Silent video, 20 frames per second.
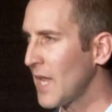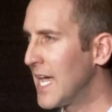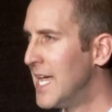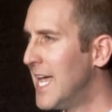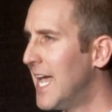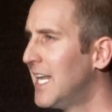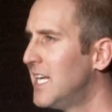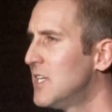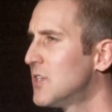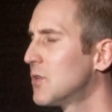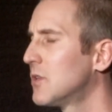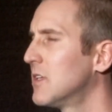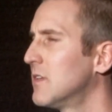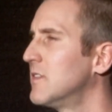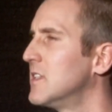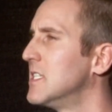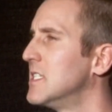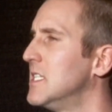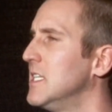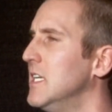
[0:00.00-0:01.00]
any sort of
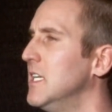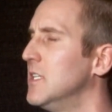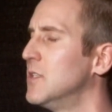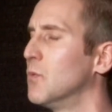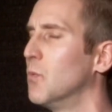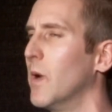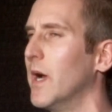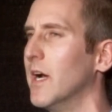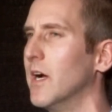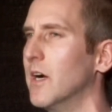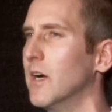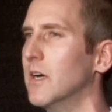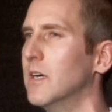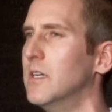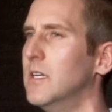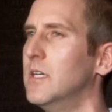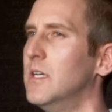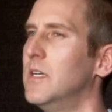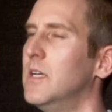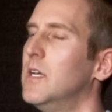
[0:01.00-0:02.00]
disease where
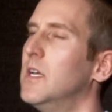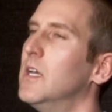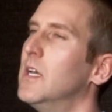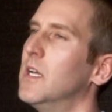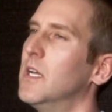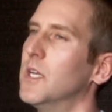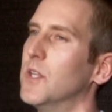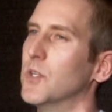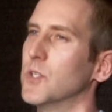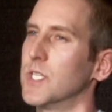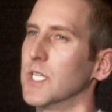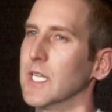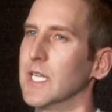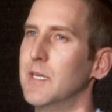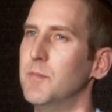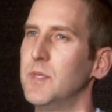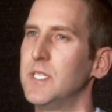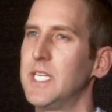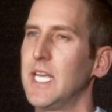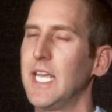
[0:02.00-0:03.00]
there's a
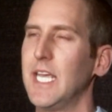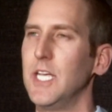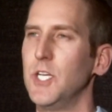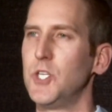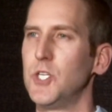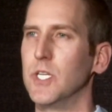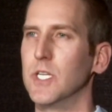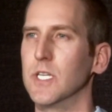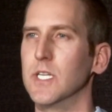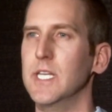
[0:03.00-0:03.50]
limitation,